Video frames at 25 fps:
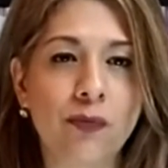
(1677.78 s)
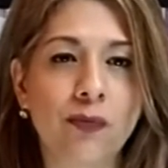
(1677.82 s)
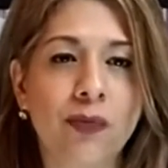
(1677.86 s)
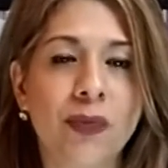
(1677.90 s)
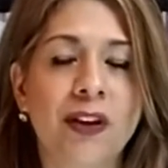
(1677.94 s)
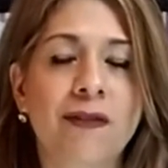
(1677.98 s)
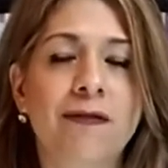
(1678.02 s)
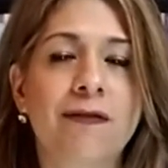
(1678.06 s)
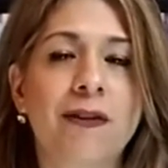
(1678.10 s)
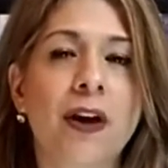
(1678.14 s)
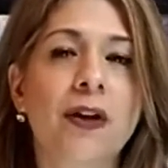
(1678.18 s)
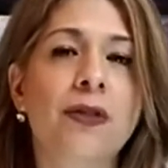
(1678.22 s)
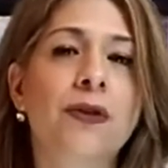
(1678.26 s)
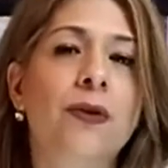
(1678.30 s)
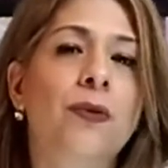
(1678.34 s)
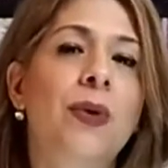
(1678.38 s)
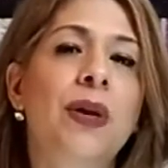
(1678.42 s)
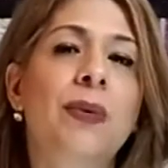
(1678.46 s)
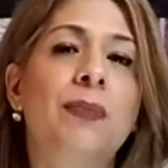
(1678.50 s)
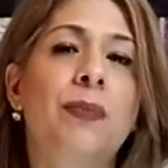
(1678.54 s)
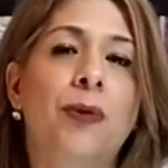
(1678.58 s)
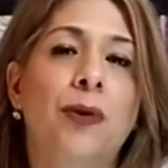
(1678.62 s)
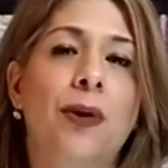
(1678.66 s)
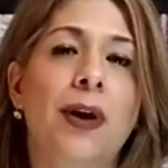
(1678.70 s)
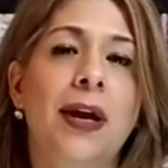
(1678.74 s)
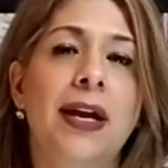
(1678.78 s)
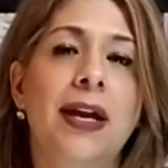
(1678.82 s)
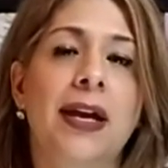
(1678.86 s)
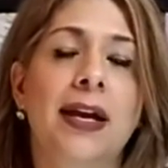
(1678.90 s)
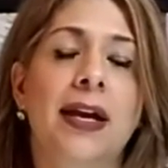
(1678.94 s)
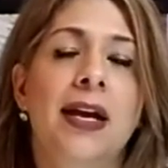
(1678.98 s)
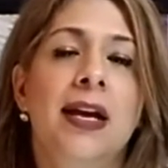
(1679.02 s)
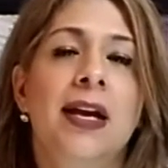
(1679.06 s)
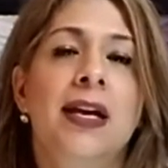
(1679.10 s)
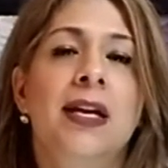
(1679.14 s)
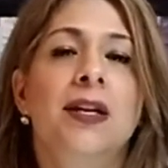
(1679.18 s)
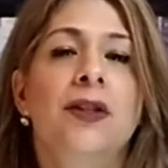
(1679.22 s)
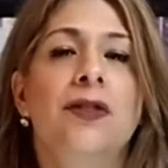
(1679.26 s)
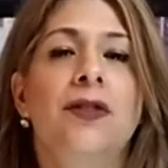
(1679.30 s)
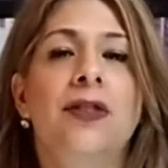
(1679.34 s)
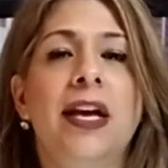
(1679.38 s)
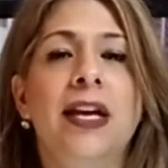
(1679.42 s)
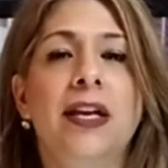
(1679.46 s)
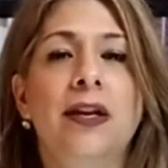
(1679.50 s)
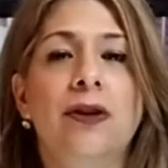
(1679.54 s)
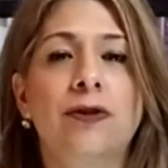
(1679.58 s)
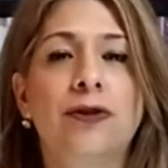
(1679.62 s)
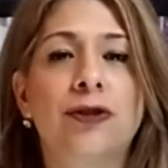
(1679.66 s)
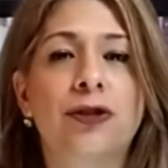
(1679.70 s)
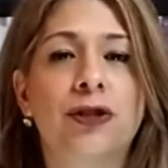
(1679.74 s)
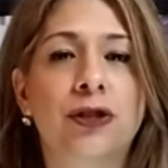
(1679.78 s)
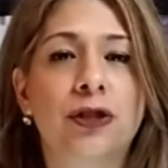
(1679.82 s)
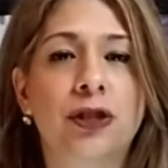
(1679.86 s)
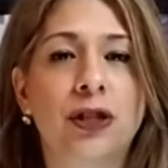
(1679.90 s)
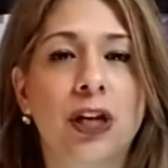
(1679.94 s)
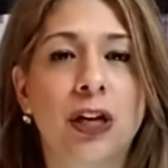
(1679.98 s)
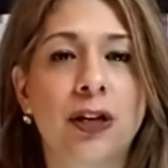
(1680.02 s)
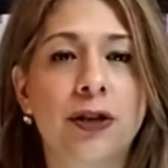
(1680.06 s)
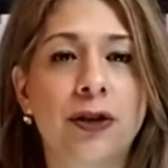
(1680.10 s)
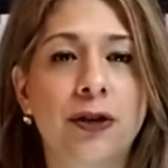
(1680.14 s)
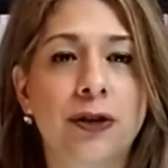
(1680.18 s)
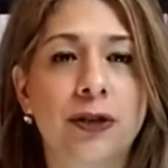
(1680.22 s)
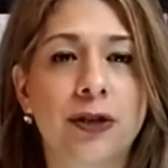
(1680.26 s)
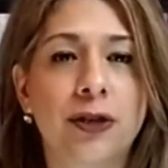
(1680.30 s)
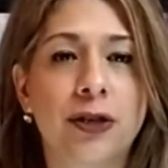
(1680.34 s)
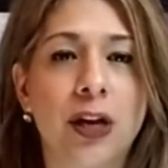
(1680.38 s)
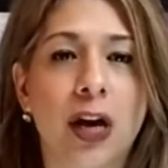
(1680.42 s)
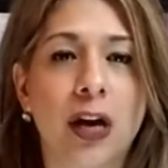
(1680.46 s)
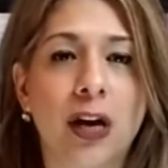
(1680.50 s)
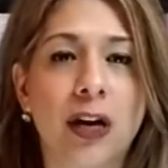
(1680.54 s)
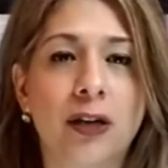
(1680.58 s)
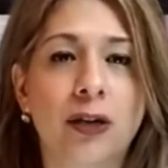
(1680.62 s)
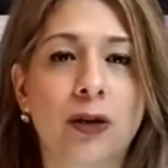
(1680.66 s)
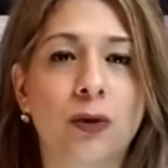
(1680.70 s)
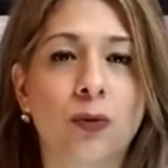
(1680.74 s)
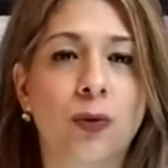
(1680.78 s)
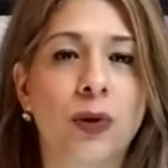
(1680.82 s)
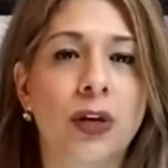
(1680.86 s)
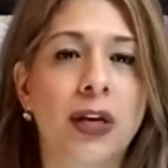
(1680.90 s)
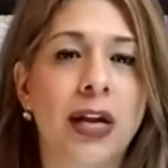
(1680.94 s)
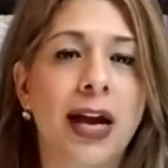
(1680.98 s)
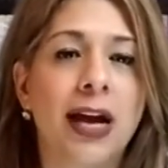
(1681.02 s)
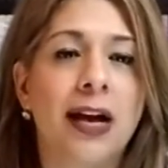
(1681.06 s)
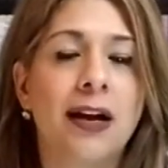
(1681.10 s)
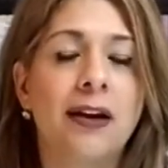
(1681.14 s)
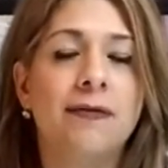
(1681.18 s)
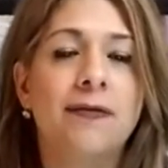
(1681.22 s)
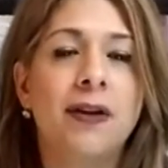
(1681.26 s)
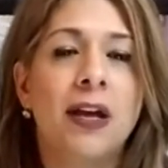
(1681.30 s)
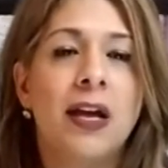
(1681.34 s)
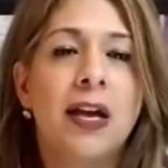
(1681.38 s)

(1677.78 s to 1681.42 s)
Father, we pray that your son or daughter would have